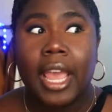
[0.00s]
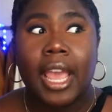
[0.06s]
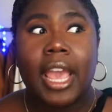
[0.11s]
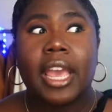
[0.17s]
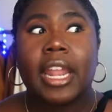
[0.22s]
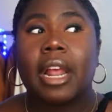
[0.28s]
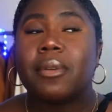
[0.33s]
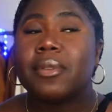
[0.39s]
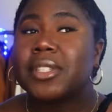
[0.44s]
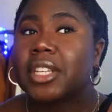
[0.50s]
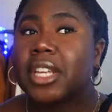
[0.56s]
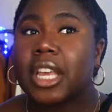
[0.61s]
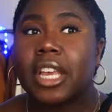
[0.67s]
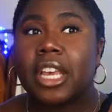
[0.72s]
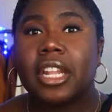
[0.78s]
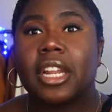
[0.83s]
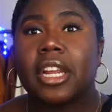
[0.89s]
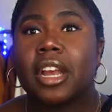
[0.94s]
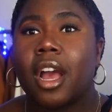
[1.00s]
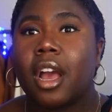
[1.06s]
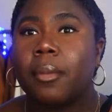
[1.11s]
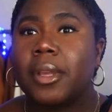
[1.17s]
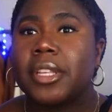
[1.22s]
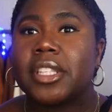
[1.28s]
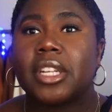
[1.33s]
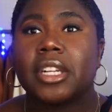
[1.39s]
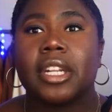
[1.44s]
And I was looking in the
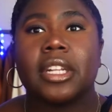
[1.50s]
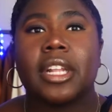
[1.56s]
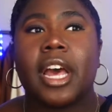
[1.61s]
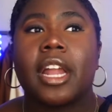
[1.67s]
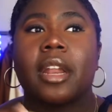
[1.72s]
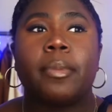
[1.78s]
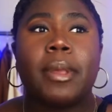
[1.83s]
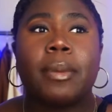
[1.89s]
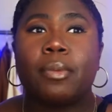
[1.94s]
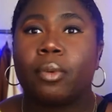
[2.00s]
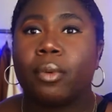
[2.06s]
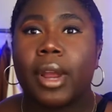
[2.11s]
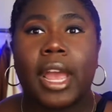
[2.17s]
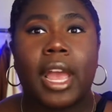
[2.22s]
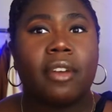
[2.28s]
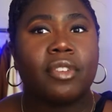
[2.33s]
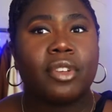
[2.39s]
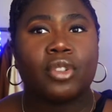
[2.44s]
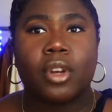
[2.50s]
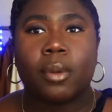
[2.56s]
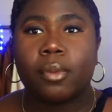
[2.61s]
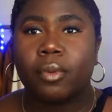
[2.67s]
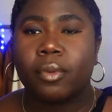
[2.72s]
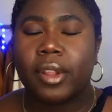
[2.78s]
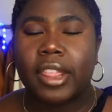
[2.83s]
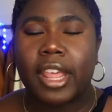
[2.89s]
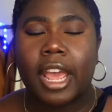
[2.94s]
comments and a lot of people were having trouble
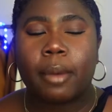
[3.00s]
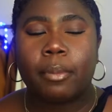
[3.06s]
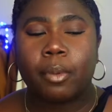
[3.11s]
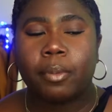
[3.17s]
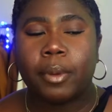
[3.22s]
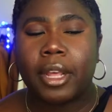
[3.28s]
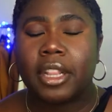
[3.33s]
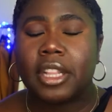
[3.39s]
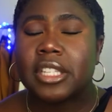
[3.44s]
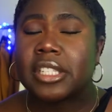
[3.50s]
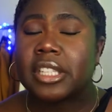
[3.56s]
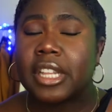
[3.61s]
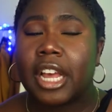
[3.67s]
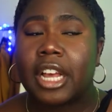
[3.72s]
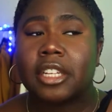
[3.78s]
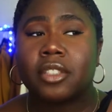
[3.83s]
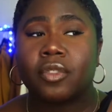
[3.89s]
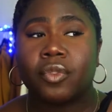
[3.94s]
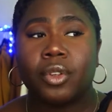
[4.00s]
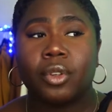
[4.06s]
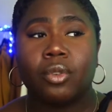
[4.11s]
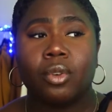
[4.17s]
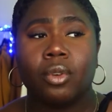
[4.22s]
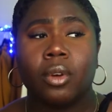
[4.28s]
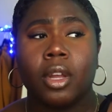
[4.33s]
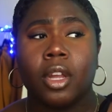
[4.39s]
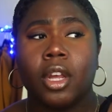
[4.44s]
with Apple Pay these last
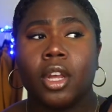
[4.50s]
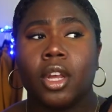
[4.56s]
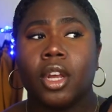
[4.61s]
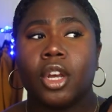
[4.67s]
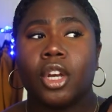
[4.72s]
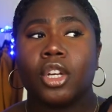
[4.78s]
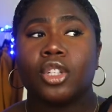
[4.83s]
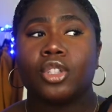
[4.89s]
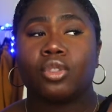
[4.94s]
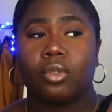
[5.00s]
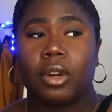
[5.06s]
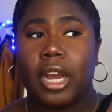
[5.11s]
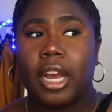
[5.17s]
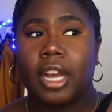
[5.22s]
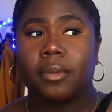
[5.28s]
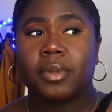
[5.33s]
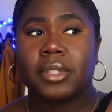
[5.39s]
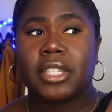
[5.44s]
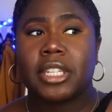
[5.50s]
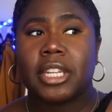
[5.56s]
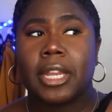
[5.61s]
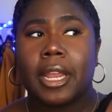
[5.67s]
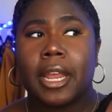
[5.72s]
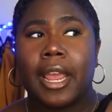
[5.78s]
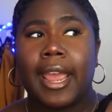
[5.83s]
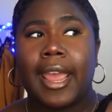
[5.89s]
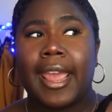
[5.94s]
few drops.
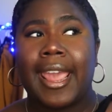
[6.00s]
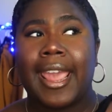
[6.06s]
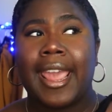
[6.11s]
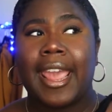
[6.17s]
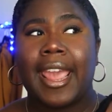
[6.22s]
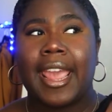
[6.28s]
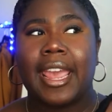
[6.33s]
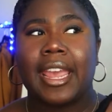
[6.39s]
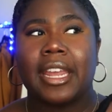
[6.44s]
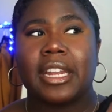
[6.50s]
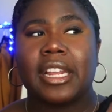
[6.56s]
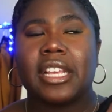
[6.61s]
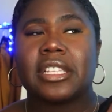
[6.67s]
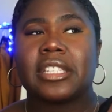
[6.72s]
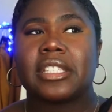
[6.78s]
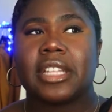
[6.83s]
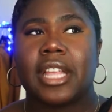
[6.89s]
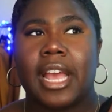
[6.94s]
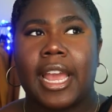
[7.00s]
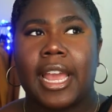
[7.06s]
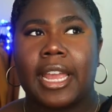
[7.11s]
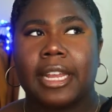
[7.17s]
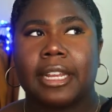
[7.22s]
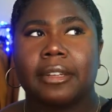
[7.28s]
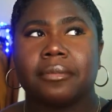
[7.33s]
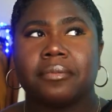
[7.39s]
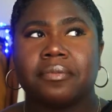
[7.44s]
And it's like,